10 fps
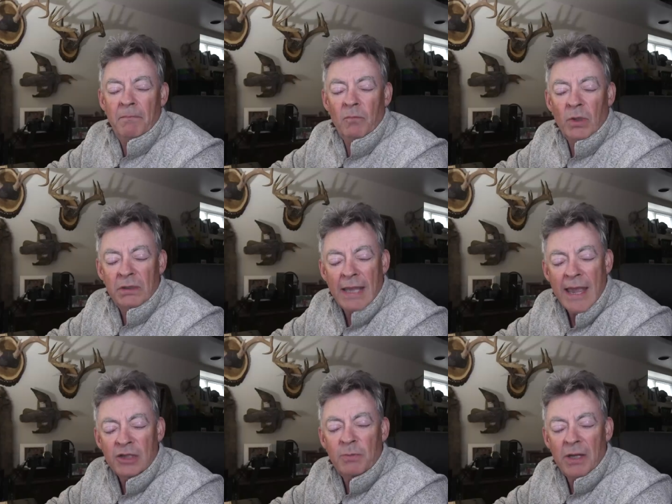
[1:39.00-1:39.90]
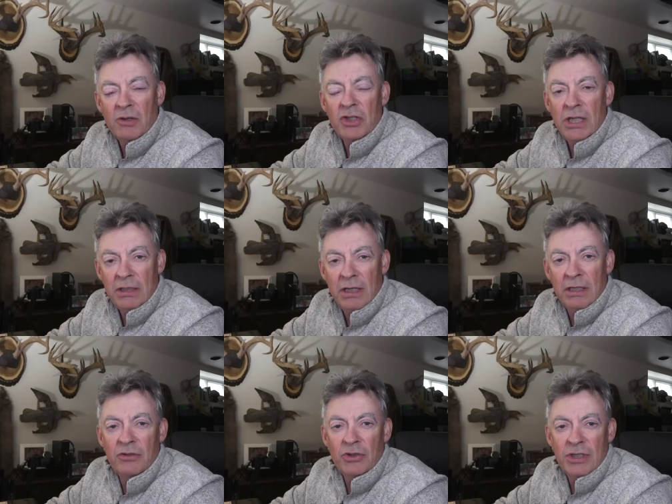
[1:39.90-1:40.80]
what taxpayers need to
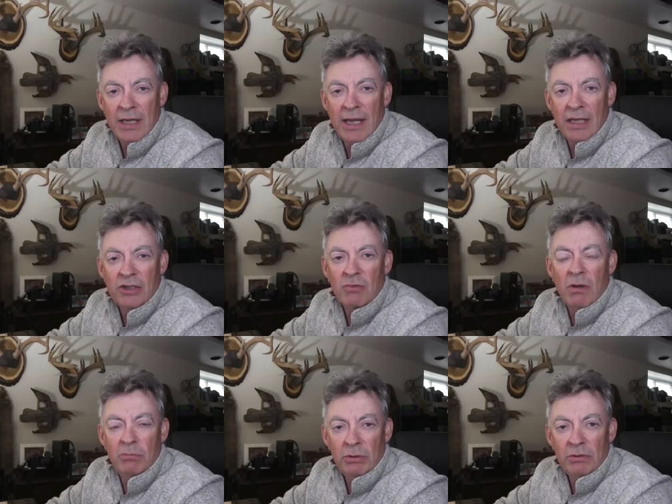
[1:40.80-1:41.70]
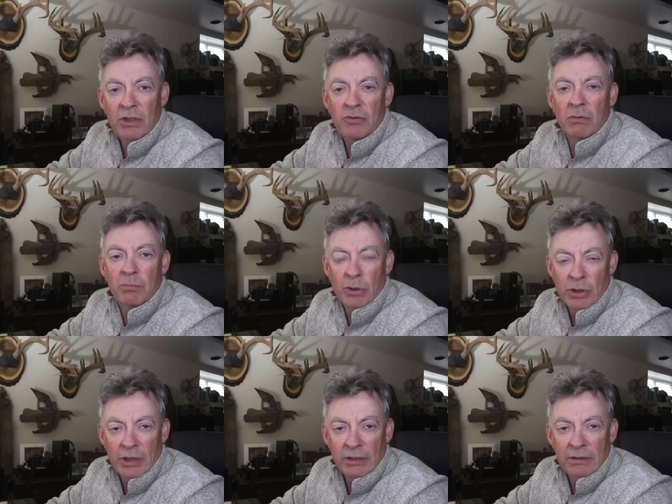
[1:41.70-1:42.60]
understand is while buildings were
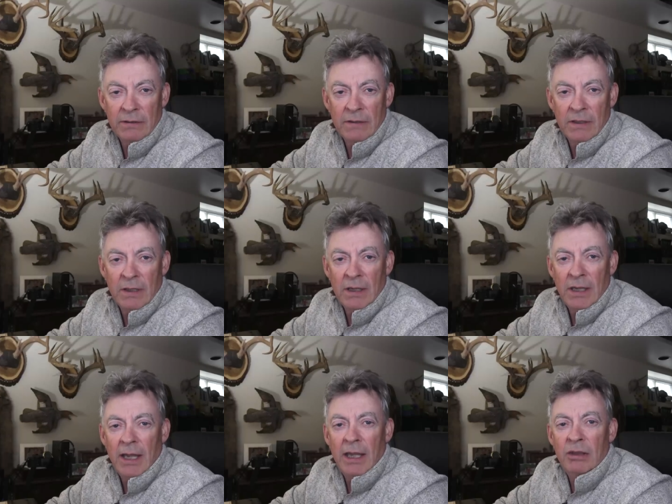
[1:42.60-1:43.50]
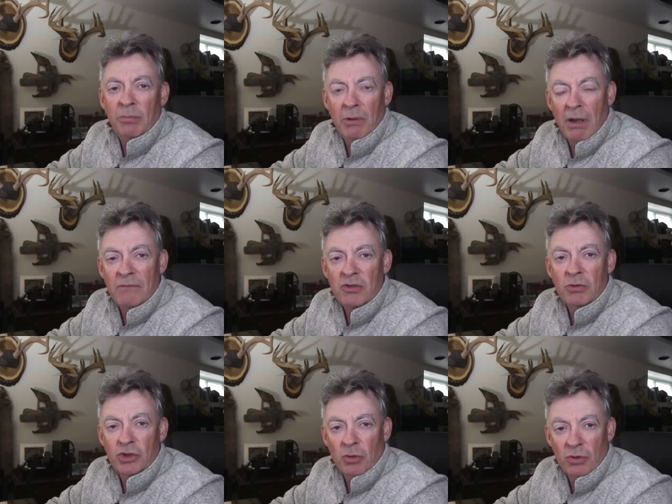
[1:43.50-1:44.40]
burning and the province
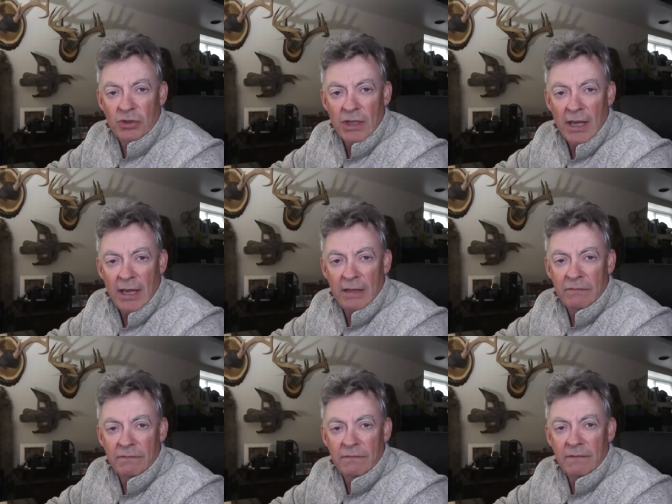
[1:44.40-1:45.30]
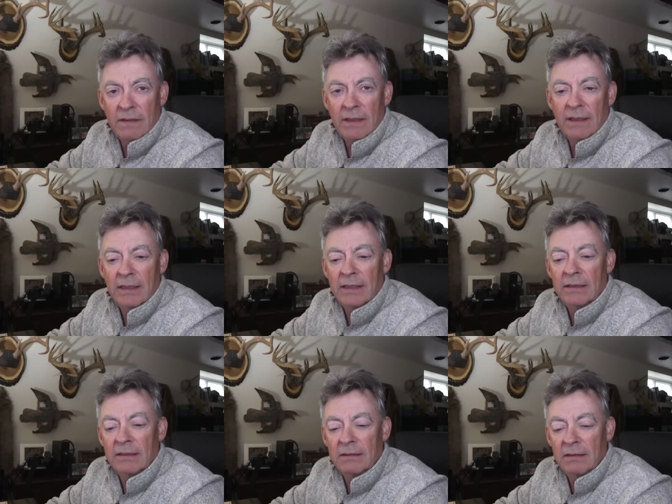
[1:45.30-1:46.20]
was short-staffed,
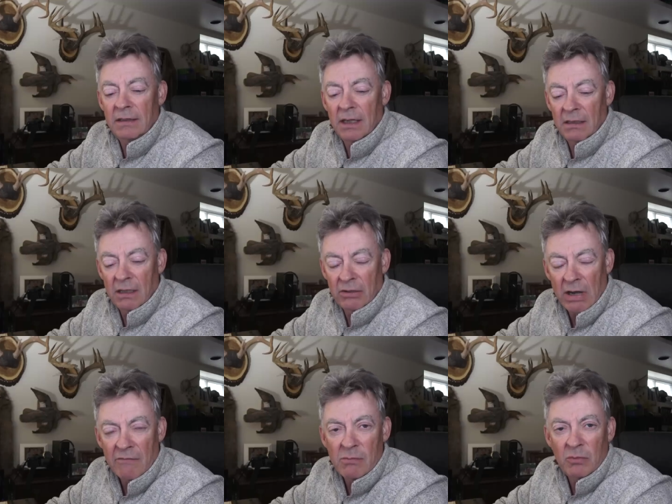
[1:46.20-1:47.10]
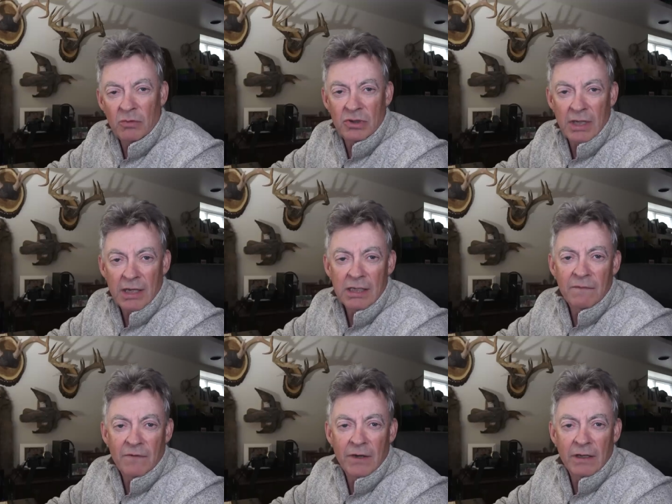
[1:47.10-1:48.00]
and uh, our government was standing
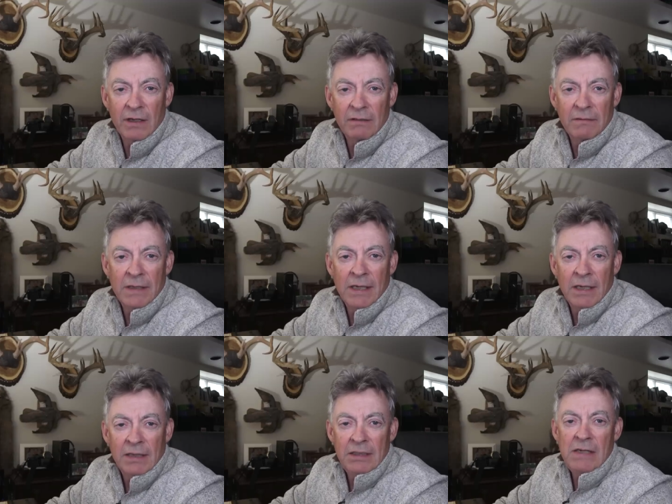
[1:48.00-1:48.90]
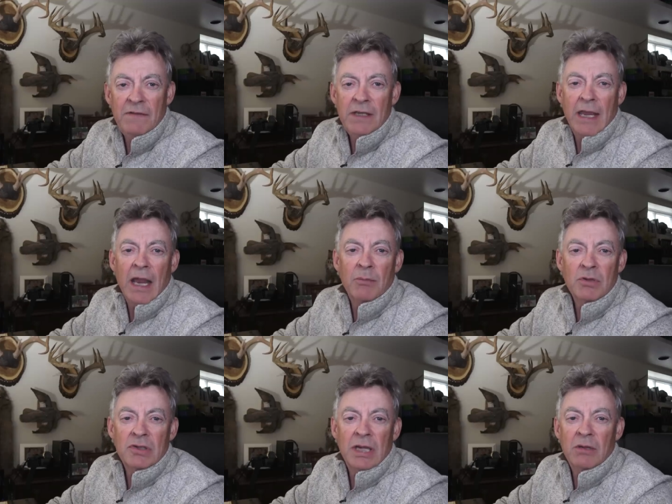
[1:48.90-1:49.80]
in front of TV
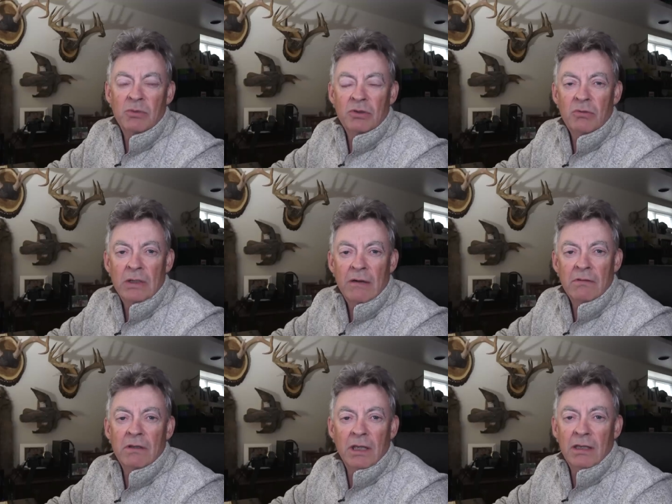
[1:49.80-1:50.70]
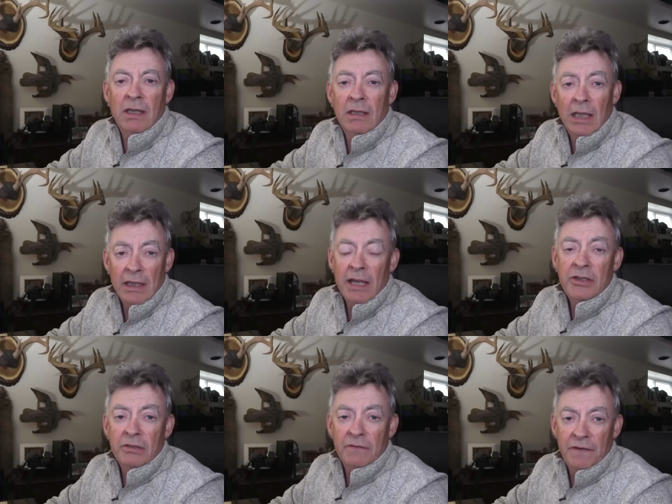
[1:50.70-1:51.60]
cameras saying we're doing everything they can. They lied
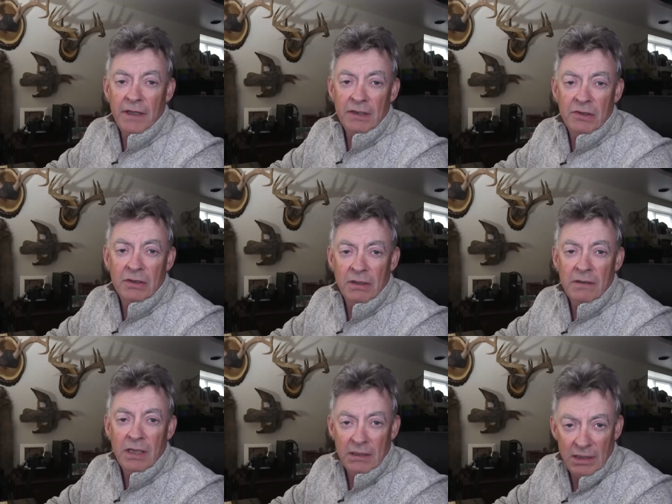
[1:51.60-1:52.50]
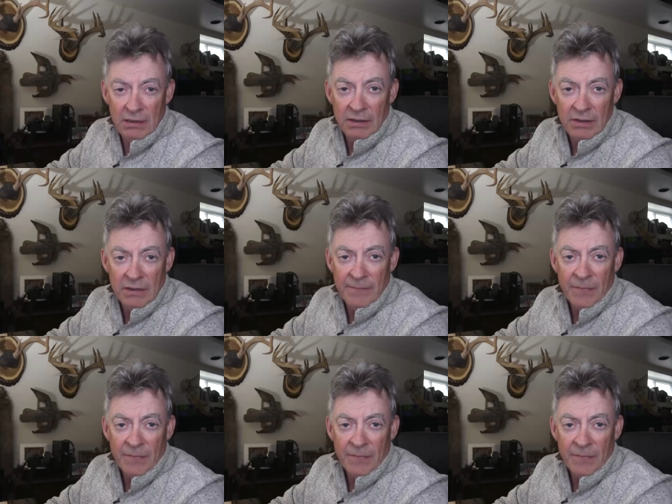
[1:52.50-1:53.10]
to your face. They didn't.